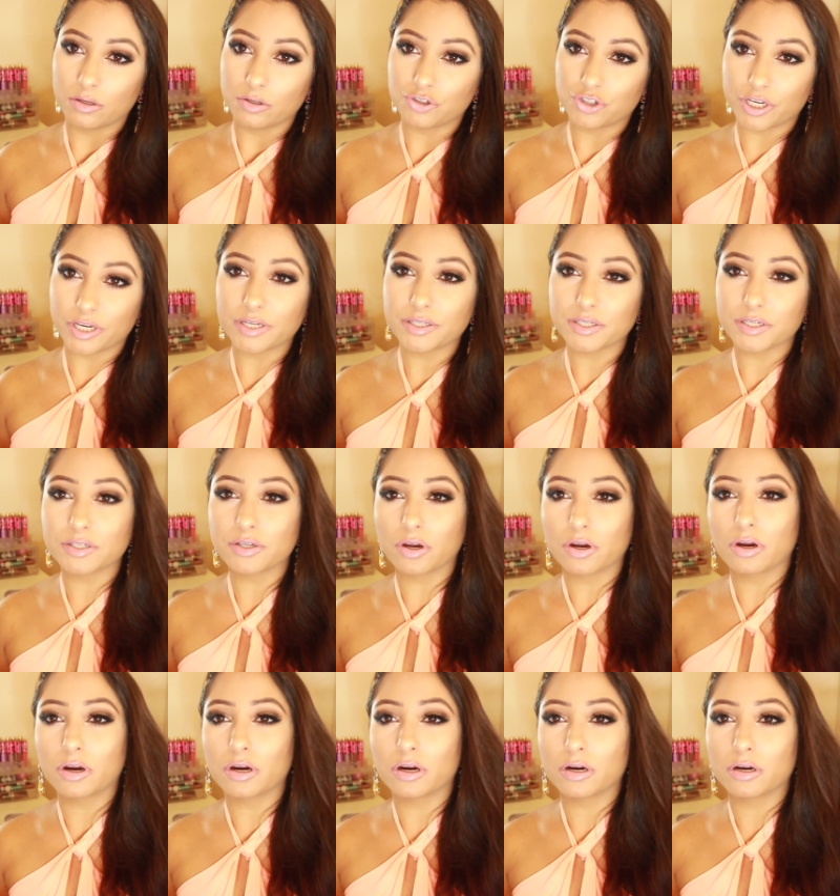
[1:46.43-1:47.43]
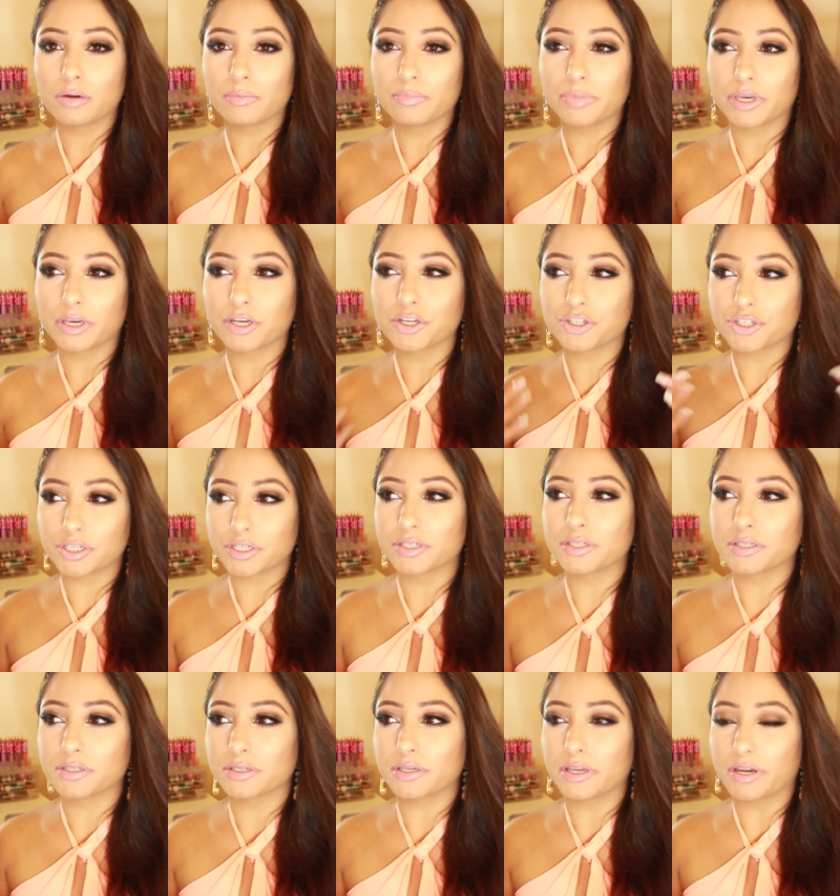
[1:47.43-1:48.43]
Chances are, because
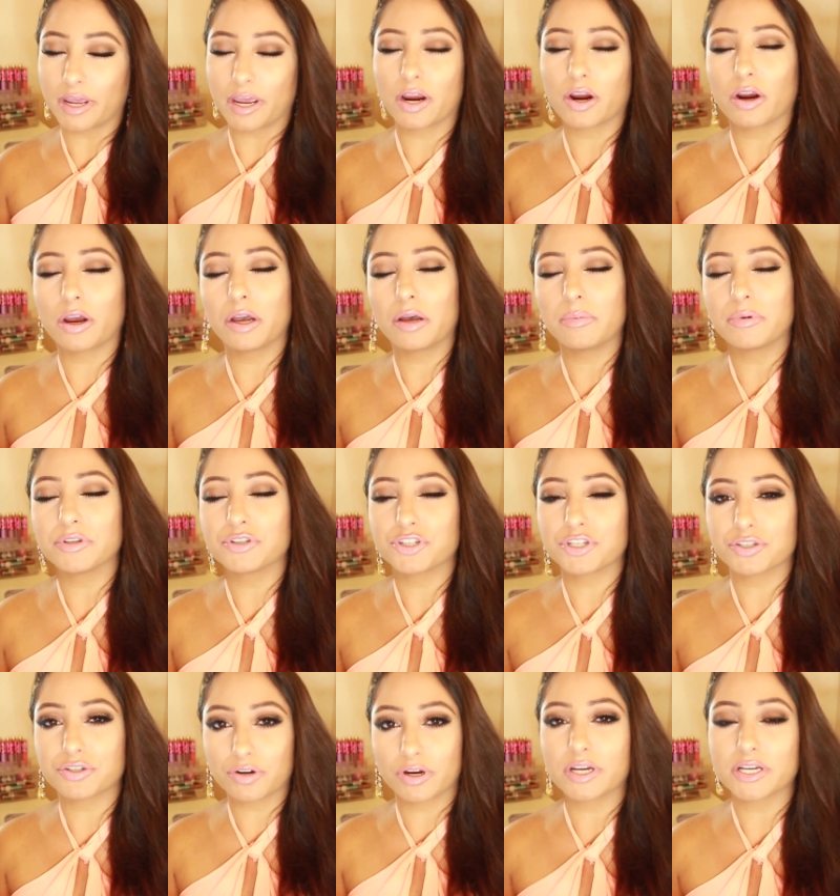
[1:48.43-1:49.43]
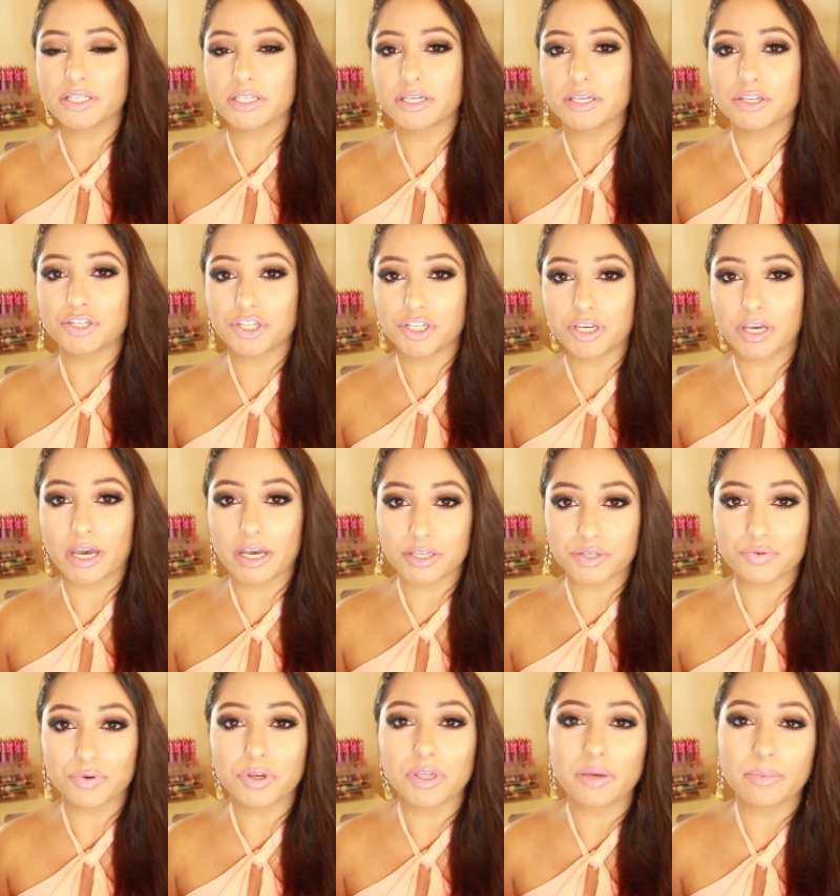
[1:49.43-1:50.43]
she's an Arab and she's crazy, she
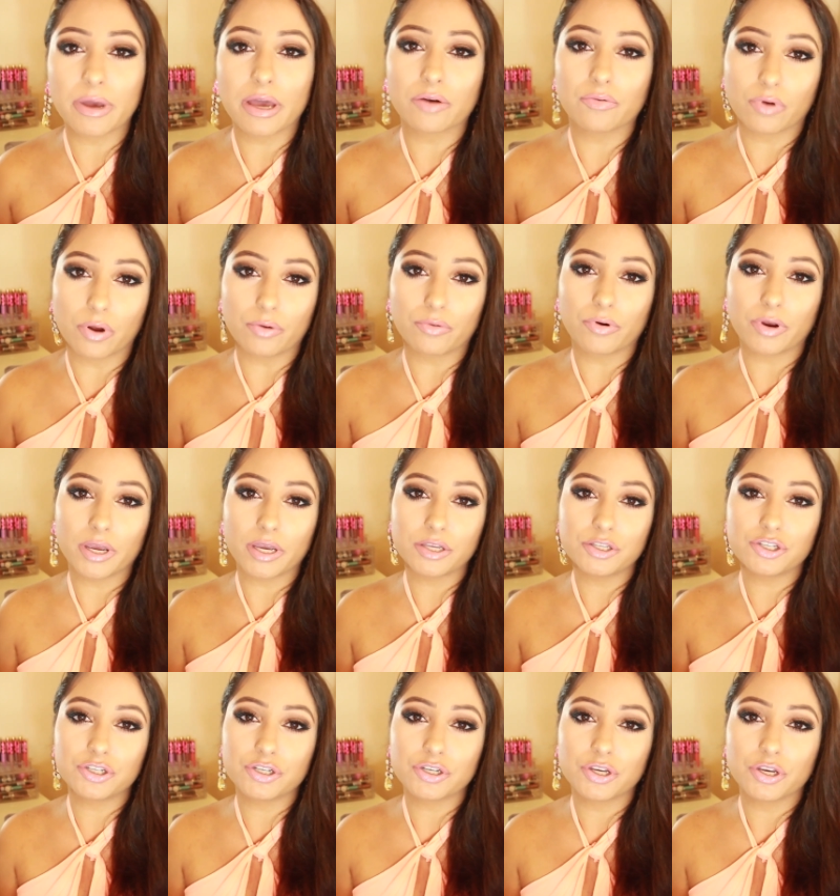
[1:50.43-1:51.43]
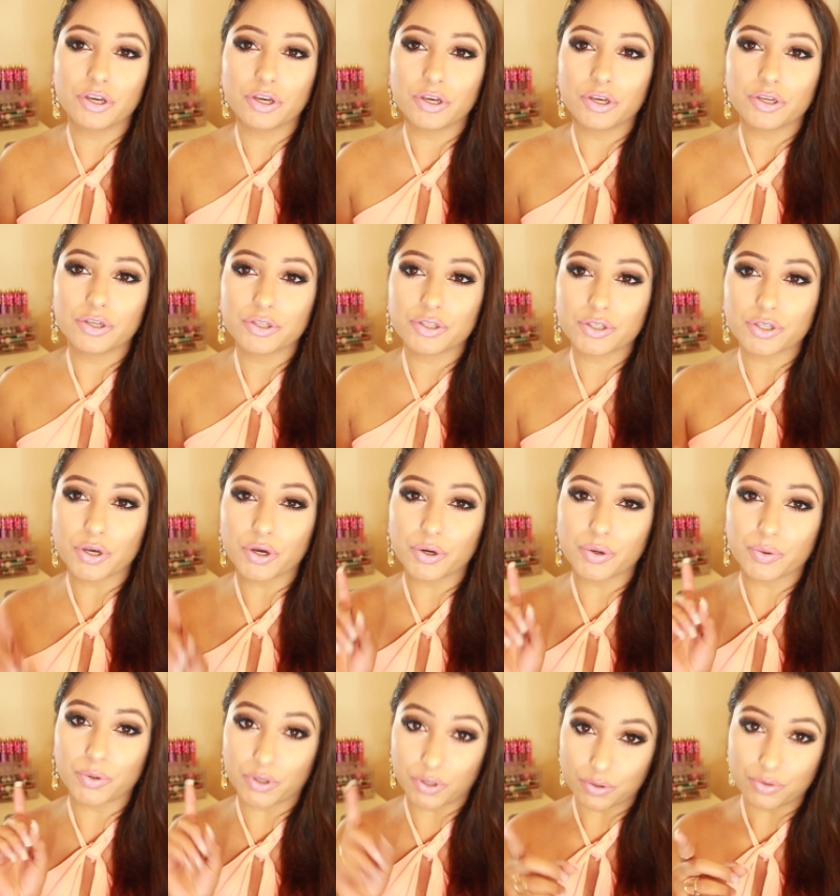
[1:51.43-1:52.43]
has really bad road rage,
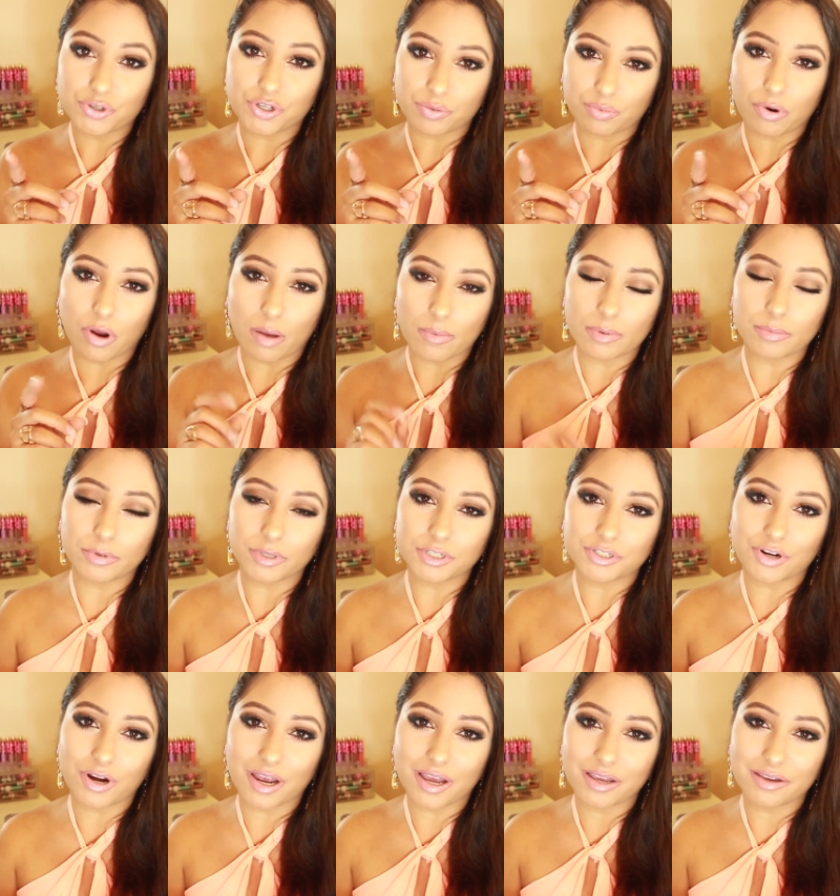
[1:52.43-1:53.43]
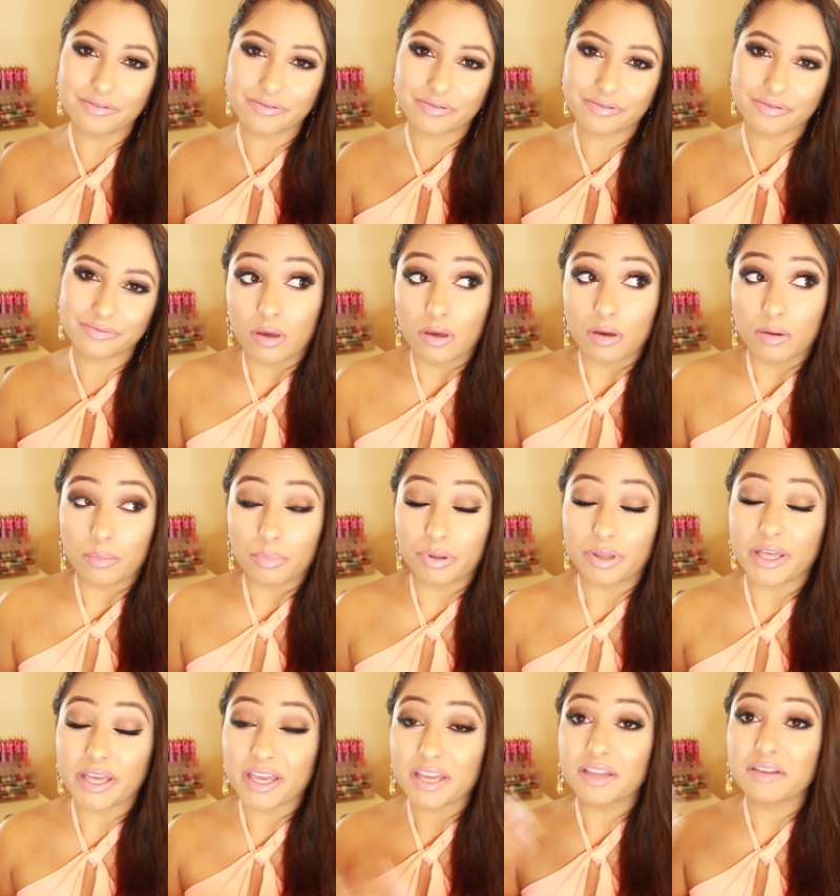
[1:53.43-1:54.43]
so you should probably drive.
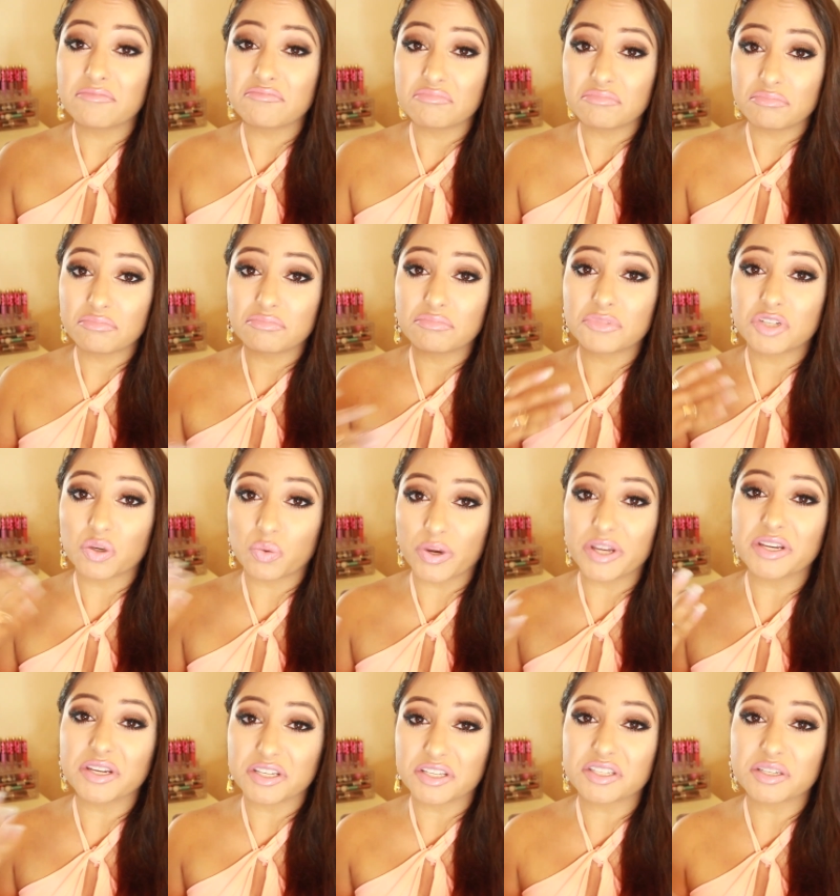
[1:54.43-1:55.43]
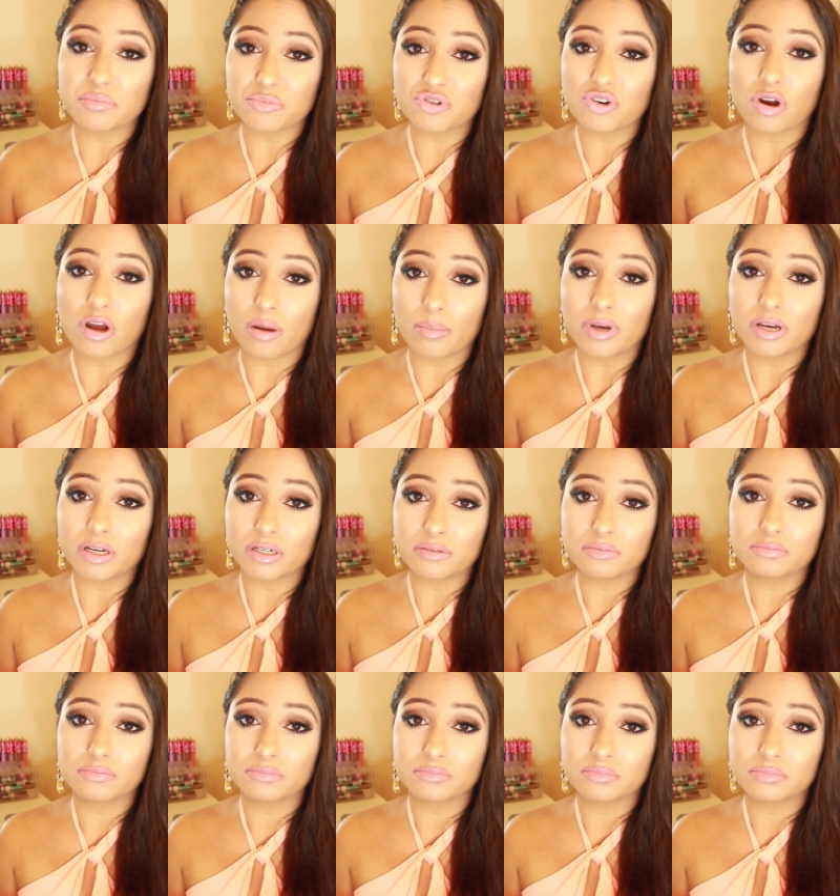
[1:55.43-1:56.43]
Plan to witness some drama.